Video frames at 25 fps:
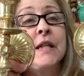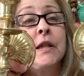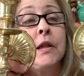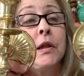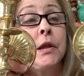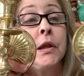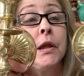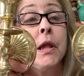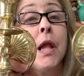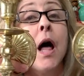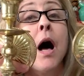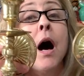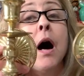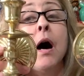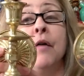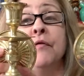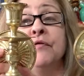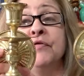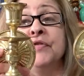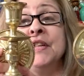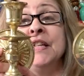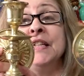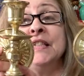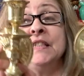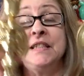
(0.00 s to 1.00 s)

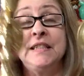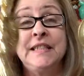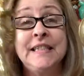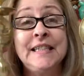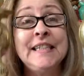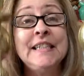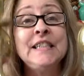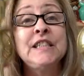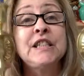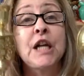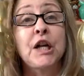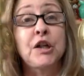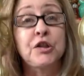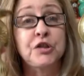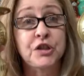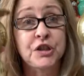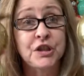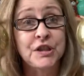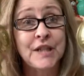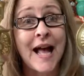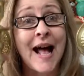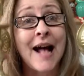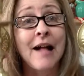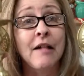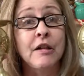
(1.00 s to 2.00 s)
love these. These are
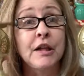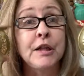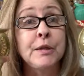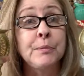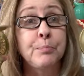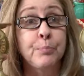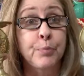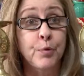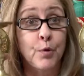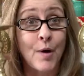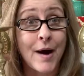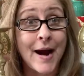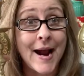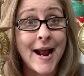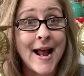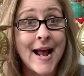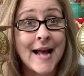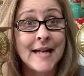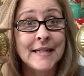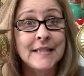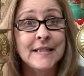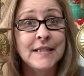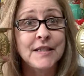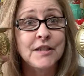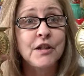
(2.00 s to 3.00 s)
solid
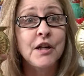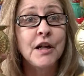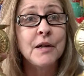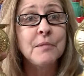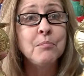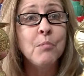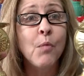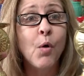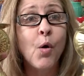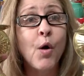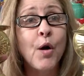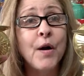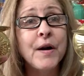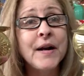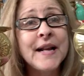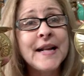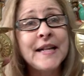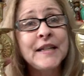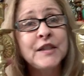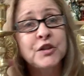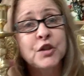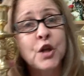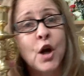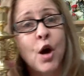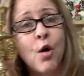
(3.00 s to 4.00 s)
brass. Good
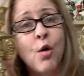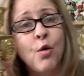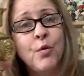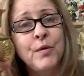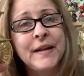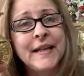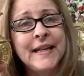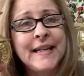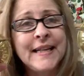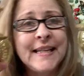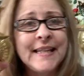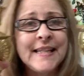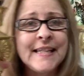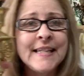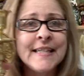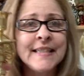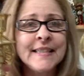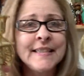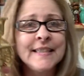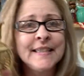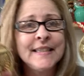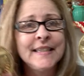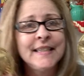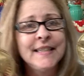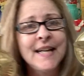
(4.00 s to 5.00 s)
morning, Tony.
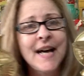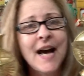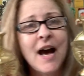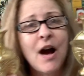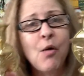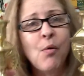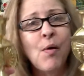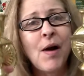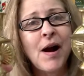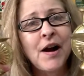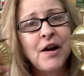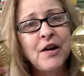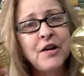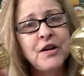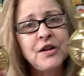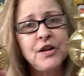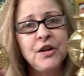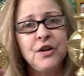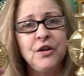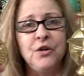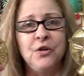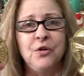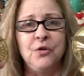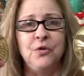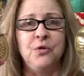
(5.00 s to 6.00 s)
How are
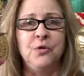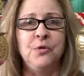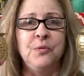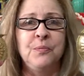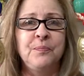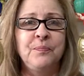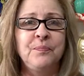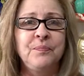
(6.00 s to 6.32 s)
you?